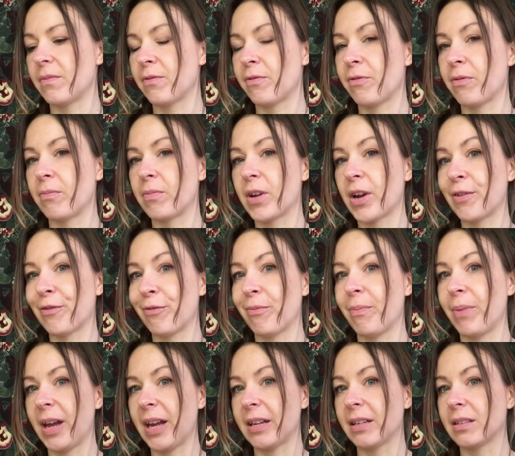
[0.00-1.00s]
from going from
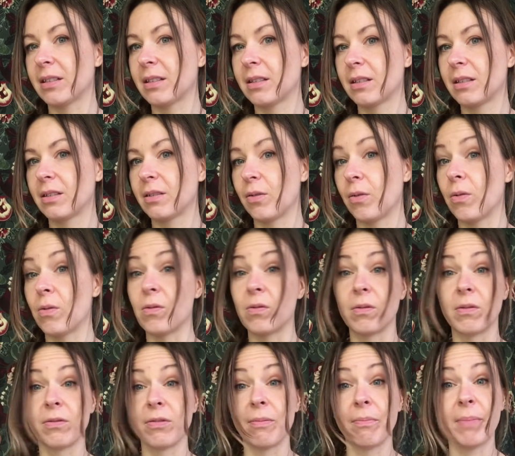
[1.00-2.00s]
paint or
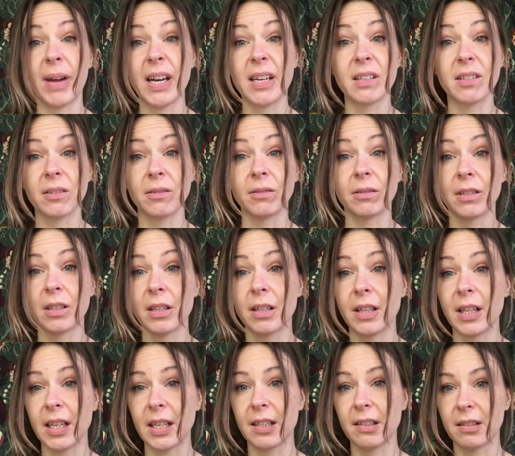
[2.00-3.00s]
from pencil to
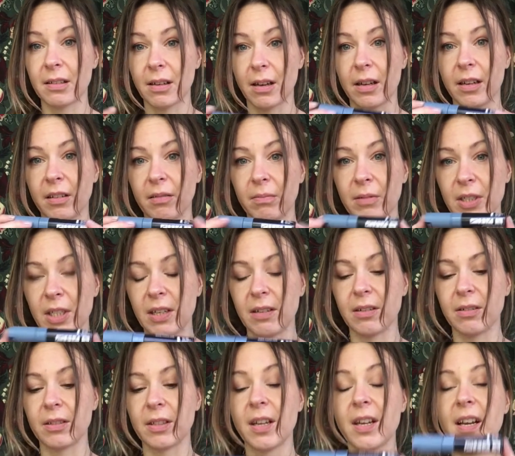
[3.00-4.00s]
these kind of
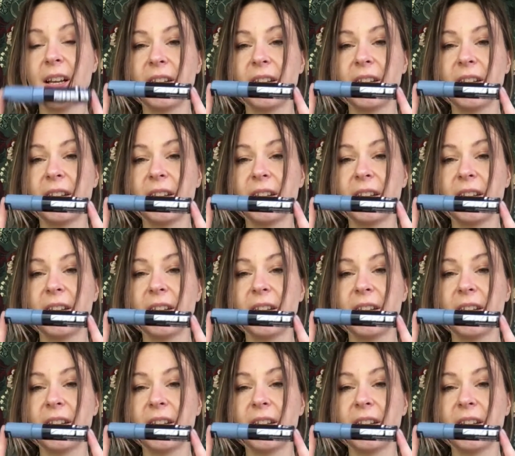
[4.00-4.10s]
materials.